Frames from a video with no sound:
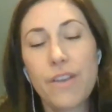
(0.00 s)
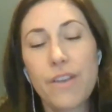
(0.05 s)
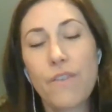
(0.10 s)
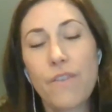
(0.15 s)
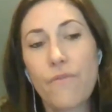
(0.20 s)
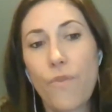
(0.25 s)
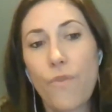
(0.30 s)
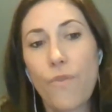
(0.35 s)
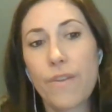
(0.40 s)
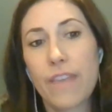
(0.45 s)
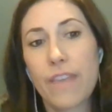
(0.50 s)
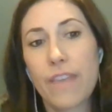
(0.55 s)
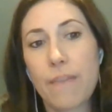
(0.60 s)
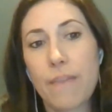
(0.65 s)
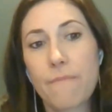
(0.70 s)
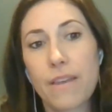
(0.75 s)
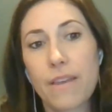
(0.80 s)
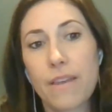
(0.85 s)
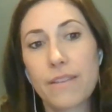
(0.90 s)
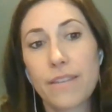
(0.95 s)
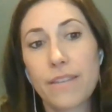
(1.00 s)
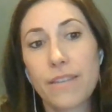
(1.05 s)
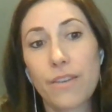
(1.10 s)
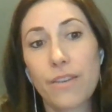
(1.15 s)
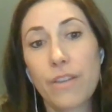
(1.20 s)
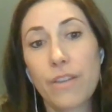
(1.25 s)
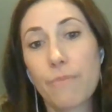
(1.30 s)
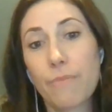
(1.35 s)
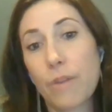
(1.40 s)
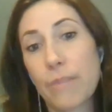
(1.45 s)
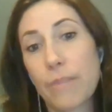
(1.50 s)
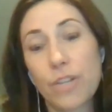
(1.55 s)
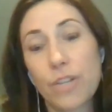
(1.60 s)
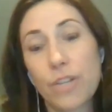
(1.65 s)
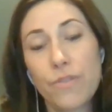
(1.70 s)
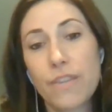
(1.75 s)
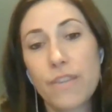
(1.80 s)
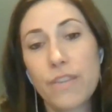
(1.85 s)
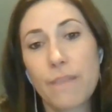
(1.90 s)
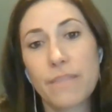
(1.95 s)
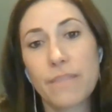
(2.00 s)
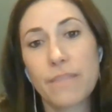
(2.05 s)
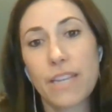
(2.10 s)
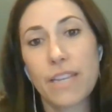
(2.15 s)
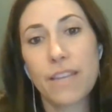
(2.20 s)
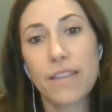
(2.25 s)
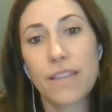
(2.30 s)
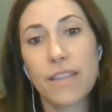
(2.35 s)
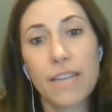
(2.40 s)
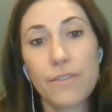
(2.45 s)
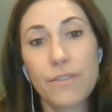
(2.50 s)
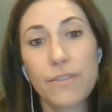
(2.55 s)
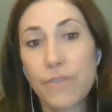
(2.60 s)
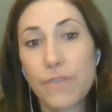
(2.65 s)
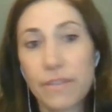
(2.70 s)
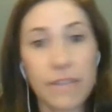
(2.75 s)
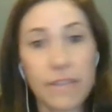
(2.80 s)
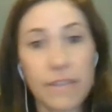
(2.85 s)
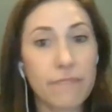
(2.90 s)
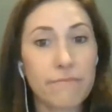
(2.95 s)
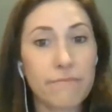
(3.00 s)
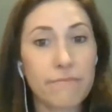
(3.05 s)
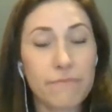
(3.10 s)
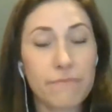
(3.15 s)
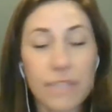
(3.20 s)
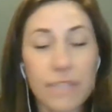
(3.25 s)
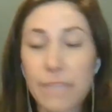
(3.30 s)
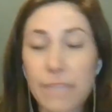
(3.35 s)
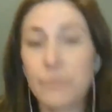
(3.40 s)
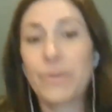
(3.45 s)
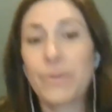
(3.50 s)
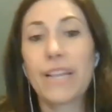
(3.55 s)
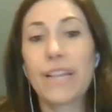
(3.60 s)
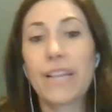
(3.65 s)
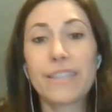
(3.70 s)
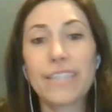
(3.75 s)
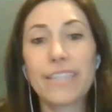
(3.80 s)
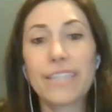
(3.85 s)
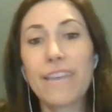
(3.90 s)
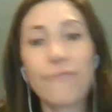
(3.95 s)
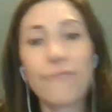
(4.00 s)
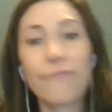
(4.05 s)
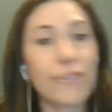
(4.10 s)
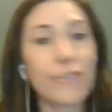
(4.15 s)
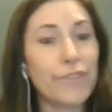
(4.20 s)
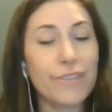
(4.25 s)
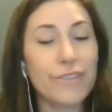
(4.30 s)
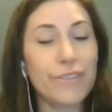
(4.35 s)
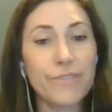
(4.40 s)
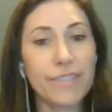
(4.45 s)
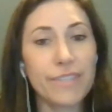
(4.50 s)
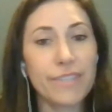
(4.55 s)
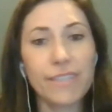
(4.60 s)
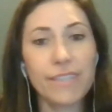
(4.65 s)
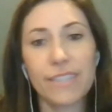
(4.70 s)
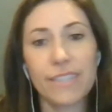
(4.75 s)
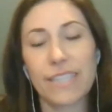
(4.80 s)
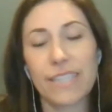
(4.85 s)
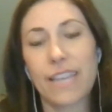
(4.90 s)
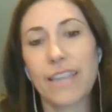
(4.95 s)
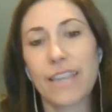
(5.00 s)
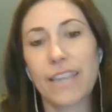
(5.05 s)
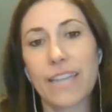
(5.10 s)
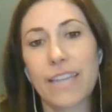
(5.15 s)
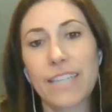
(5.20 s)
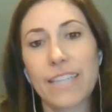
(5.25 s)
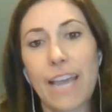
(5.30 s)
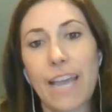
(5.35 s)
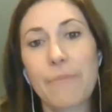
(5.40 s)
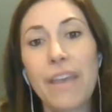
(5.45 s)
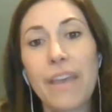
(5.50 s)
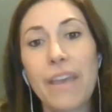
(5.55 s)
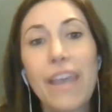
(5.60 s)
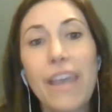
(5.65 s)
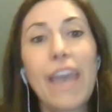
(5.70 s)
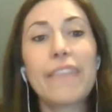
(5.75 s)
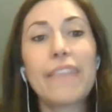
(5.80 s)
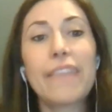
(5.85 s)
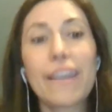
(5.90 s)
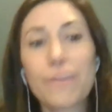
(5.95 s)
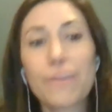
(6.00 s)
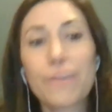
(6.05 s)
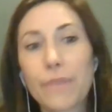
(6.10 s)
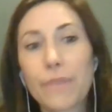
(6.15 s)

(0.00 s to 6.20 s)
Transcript: for them until their permanent tooth comes in. And then you can keep doing SDF, or you can do sealants at that time. And that's when they're